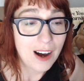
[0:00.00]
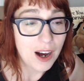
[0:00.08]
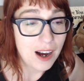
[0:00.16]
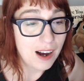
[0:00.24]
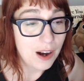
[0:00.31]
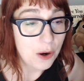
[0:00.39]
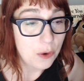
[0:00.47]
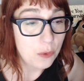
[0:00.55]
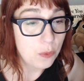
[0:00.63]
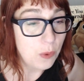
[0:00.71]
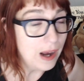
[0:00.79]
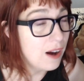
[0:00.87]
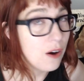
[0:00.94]

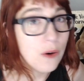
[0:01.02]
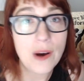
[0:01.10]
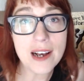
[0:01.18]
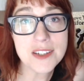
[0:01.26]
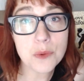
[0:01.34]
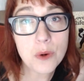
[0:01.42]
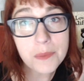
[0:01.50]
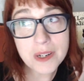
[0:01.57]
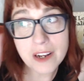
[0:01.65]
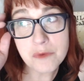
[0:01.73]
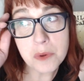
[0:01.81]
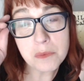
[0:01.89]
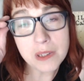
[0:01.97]
Wow, as a woman,
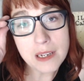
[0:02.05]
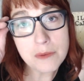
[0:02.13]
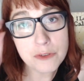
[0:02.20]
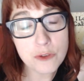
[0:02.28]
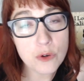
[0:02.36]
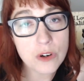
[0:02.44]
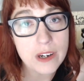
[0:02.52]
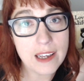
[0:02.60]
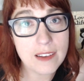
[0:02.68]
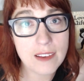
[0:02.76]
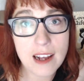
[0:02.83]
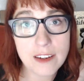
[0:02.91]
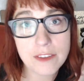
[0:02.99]
I've been blamed for a
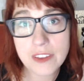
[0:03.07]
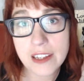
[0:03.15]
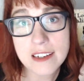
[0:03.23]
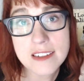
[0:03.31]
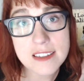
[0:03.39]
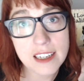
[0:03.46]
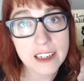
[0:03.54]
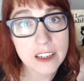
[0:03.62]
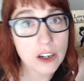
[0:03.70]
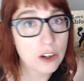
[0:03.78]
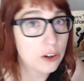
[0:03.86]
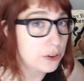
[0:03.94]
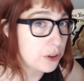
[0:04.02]
lot of things like
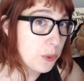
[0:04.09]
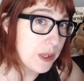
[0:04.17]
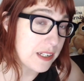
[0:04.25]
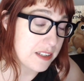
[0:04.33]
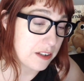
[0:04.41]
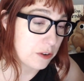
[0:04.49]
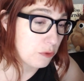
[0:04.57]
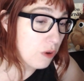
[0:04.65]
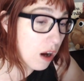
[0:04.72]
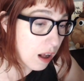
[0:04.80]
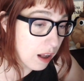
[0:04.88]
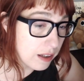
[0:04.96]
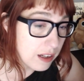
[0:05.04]
earthquakes in
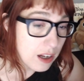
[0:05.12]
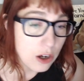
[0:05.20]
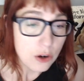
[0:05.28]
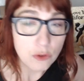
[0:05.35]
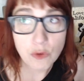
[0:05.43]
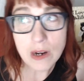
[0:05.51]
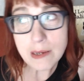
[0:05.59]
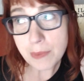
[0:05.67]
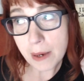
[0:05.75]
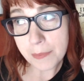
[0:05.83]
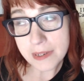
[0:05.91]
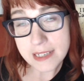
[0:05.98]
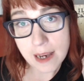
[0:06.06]
Iran, rape
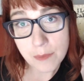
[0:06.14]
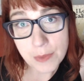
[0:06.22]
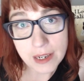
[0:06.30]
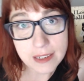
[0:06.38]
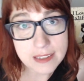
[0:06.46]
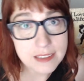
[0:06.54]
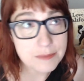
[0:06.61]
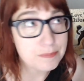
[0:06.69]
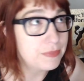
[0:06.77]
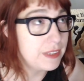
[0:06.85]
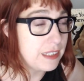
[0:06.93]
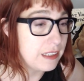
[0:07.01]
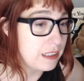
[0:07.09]
epidemics,
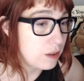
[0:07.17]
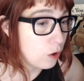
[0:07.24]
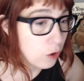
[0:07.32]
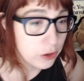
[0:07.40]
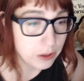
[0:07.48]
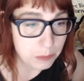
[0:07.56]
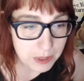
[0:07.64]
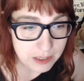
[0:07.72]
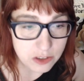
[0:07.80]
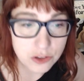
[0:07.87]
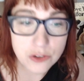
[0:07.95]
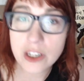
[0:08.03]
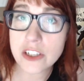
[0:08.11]
the ultimate
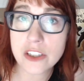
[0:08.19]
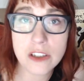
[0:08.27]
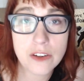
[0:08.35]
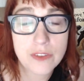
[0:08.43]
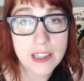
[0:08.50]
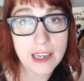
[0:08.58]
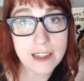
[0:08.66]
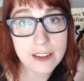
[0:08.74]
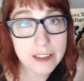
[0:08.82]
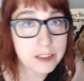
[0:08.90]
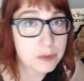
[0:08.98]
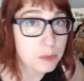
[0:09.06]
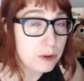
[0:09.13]
destruction of the
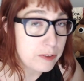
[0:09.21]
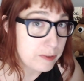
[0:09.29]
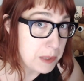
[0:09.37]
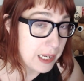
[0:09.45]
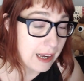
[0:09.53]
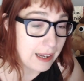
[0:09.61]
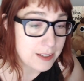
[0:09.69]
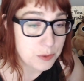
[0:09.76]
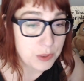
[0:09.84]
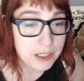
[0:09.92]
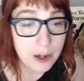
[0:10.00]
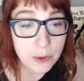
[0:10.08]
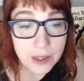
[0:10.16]
atheist movement as
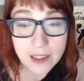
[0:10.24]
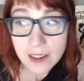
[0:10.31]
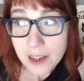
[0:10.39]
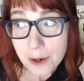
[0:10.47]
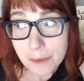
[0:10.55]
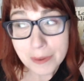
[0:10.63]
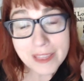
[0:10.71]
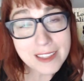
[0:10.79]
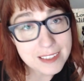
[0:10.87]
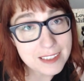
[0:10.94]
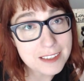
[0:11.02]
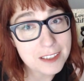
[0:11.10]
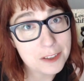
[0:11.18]
we know it, but
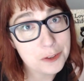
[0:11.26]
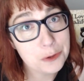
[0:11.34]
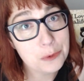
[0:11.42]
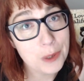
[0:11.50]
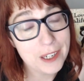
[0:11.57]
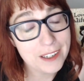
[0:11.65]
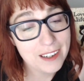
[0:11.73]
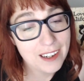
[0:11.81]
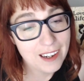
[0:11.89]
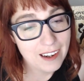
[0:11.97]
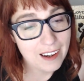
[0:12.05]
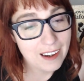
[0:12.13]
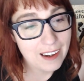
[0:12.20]
this is a new one.
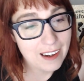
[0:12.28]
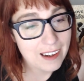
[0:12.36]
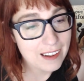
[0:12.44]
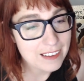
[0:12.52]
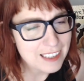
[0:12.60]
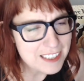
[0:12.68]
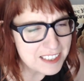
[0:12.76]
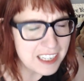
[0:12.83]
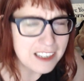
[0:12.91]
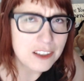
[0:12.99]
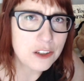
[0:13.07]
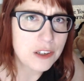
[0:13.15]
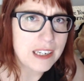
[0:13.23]
Let's take
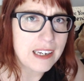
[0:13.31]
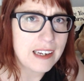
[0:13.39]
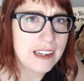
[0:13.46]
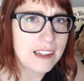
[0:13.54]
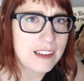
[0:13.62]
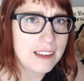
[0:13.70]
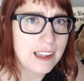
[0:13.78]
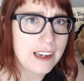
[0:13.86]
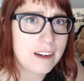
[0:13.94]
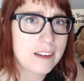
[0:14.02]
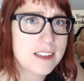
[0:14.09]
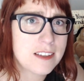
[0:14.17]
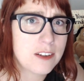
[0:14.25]
a look at
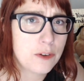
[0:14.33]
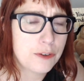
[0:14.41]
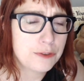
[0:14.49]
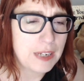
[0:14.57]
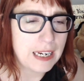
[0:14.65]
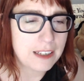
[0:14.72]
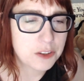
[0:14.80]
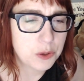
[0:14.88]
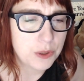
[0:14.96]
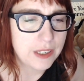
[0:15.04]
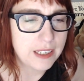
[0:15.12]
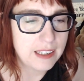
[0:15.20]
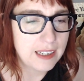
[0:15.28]
Laird's little
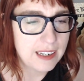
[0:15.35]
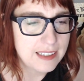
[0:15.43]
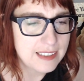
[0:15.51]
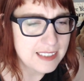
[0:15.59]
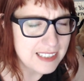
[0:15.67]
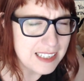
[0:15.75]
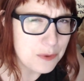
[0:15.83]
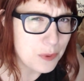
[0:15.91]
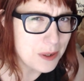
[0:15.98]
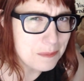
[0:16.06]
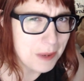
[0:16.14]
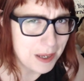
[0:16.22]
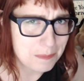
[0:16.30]
factoid and see
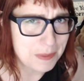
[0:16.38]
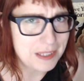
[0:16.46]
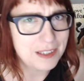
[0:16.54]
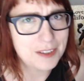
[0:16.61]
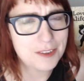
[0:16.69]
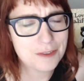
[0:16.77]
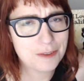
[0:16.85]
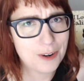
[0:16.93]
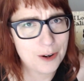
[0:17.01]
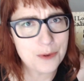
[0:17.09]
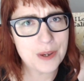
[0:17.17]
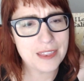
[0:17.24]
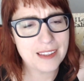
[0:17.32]
what might be
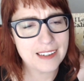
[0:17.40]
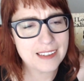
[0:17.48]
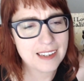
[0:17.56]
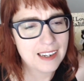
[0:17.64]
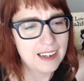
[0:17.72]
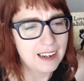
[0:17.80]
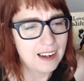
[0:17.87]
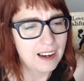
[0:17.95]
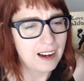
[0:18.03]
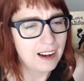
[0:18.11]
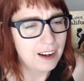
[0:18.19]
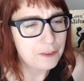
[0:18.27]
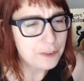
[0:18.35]
wrong with it.
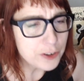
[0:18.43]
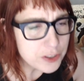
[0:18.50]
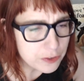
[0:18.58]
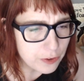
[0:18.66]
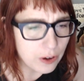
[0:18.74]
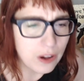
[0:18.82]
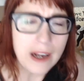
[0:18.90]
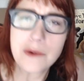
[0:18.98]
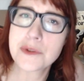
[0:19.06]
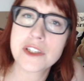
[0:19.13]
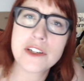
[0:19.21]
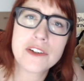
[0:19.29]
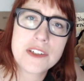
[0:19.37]
First of all, I was
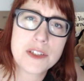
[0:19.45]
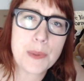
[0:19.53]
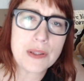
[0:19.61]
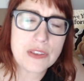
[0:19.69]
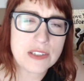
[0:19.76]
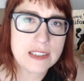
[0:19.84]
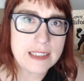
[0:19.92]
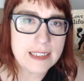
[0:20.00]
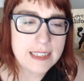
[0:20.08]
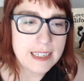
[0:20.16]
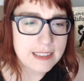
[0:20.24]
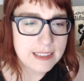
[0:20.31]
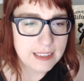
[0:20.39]
curious about the
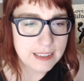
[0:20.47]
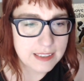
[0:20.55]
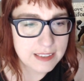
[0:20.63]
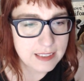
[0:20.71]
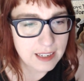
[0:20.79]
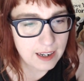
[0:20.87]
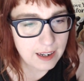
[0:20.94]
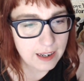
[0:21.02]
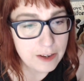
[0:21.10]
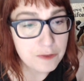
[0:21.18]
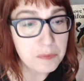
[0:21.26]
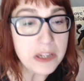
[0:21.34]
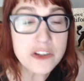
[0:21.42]
statistics.
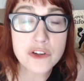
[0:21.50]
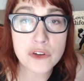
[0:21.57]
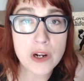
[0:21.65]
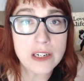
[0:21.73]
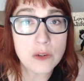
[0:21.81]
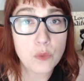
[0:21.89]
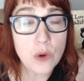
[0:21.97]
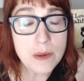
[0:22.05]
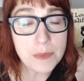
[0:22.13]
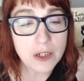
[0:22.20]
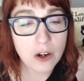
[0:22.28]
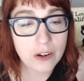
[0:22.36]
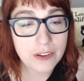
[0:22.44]
If menstruating
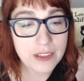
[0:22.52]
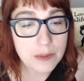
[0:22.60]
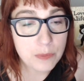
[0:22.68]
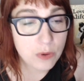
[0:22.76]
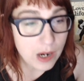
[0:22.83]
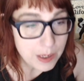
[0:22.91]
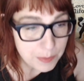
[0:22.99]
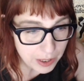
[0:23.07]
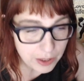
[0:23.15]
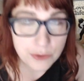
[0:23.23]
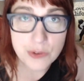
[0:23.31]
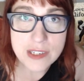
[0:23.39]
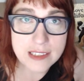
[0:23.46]
women are the
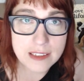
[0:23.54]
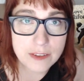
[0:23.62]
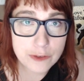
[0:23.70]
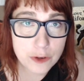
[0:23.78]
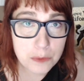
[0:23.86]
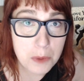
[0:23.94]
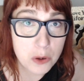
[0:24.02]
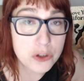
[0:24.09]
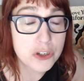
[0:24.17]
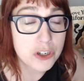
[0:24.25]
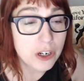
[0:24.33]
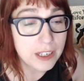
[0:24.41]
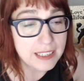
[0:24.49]
primary reason for most
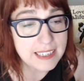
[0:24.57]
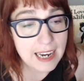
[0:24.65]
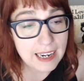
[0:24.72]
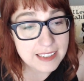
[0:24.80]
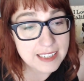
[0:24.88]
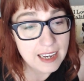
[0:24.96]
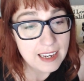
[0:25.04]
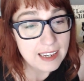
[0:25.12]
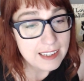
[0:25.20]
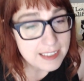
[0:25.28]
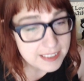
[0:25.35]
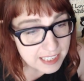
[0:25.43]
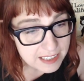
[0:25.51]
shark attacks,
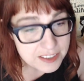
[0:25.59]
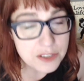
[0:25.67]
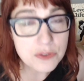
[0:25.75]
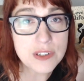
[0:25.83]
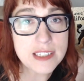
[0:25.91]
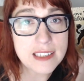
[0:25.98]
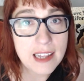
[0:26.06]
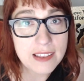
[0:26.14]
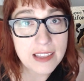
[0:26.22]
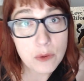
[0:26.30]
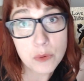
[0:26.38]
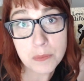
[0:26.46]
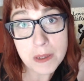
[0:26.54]
it stands to reason that
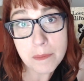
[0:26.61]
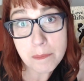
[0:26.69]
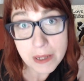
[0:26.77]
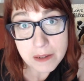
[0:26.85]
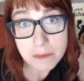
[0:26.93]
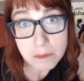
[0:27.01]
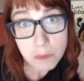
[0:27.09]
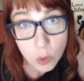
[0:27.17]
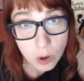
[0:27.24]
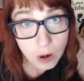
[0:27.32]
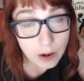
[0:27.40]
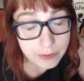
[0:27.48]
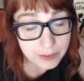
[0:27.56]
they would be bitten
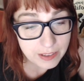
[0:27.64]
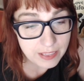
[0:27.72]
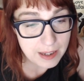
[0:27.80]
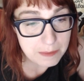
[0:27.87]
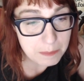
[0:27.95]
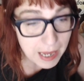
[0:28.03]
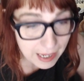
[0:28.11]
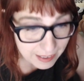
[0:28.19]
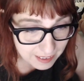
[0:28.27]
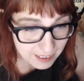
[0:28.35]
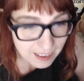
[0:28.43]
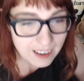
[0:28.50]
more often than men.